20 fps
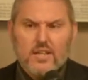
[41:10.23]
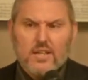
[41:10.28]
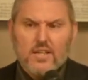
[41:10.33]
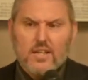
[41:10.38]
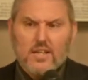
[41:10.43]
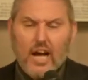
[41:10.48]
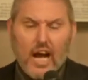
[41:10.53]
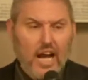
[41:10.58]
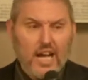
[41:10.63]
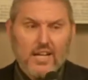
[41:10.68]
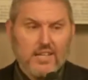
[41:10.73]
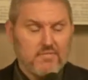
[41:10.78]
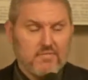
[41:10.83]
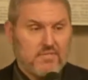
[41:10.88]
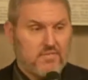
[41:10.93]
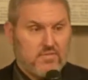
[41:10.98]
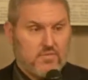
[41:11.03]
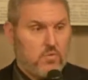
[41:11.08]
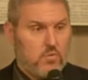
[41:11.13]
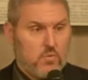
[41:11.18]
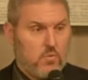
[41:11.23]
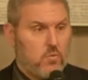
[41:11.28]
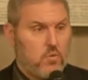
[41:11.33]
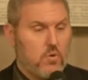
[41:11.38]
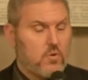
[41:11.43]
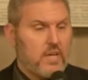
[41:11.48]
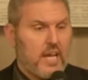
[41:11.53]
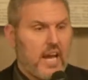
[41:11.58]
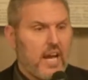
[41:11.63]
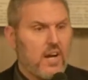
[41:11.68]
i who
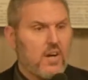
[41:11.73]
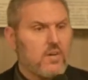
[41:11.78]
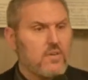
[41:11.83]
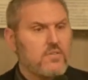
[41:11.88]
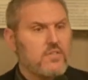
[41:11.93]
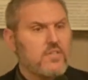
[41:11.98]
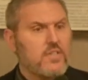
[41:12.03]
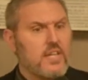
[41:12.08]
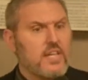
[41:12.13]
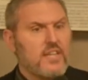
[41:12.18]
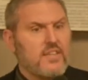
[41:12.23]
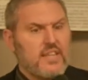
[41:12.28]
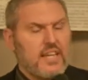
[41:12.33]
cares they